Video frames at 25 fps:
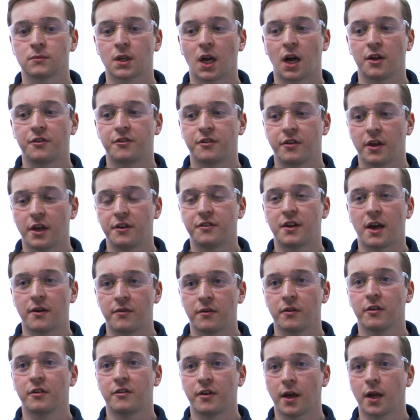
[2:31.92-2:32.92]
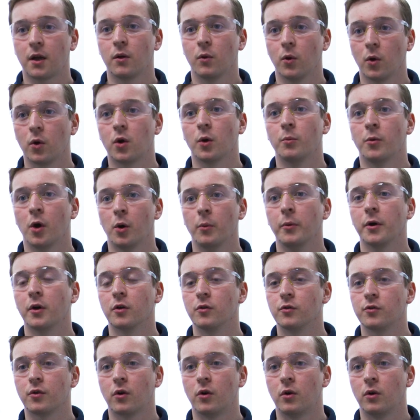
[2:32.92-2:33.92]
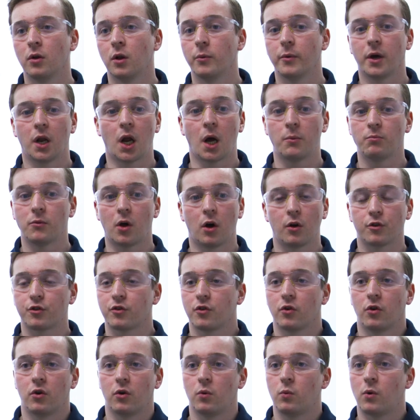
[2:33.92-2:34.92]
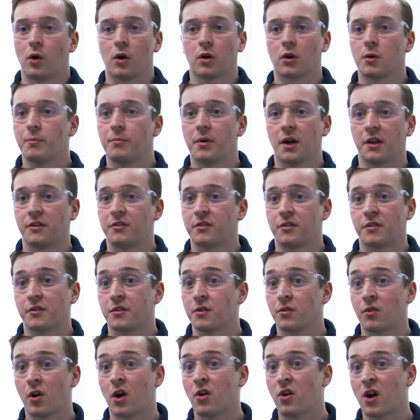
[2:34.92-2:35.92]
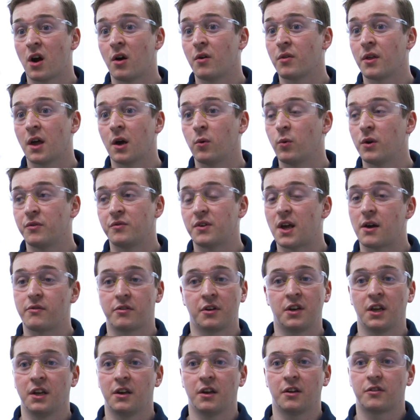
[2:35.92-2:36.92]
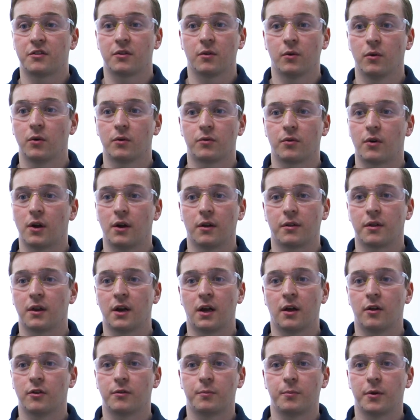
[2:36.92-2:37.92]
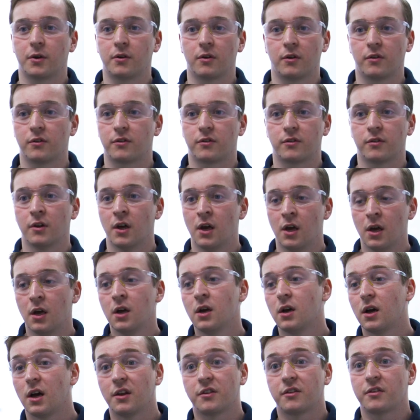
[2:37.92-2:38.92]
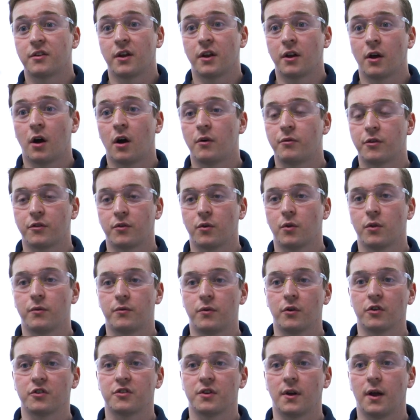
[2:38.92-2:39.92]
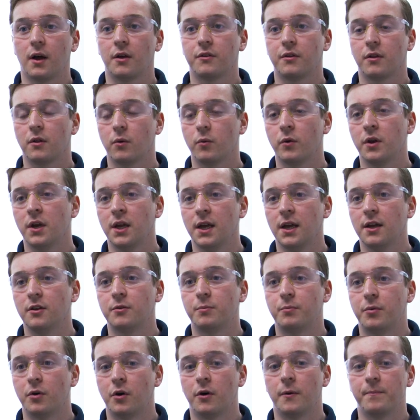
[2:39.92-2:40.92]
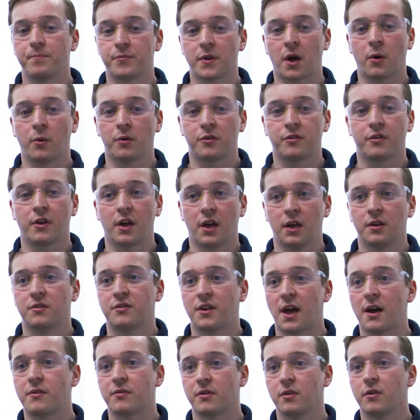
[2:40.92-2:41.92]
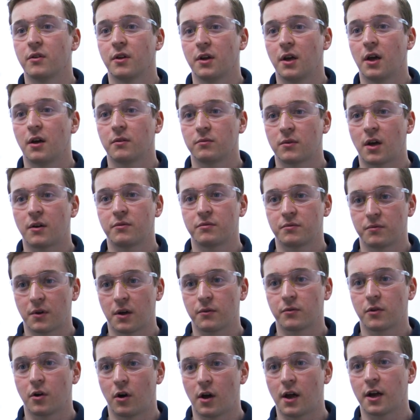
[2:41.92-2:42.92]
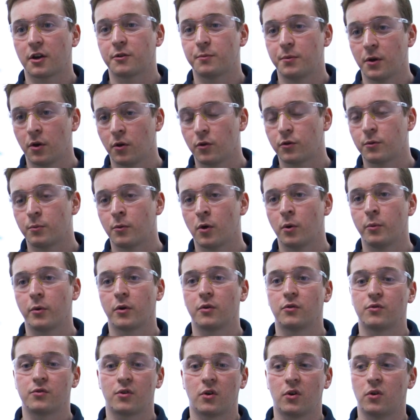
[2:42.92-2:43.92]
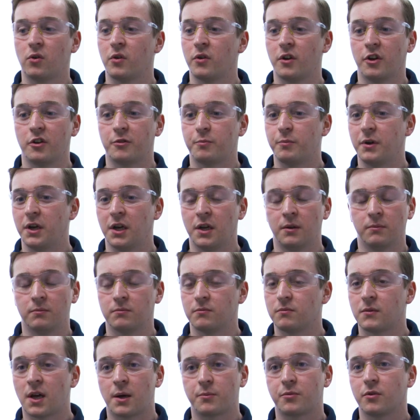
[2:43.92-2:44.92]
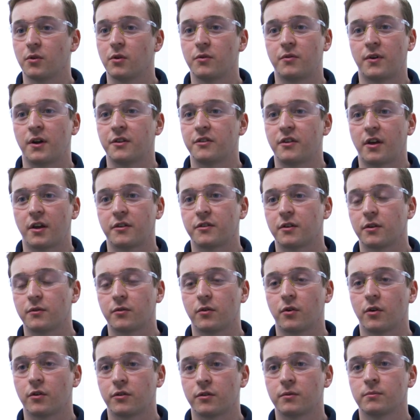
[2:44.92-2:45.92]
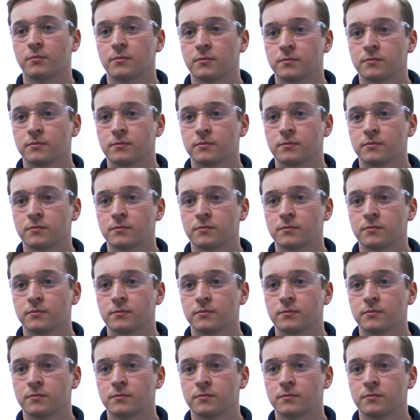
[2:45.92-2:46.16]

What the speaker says: I'd say definitely take a look at MobiControl. I mean, I'm not sure what competitors there are out there. We've never needed to look for anything else because, as I said, it offers all the functionality that we need, but I would say definitely I've got experience with MobiControl and it's been absolutely fantastic for us.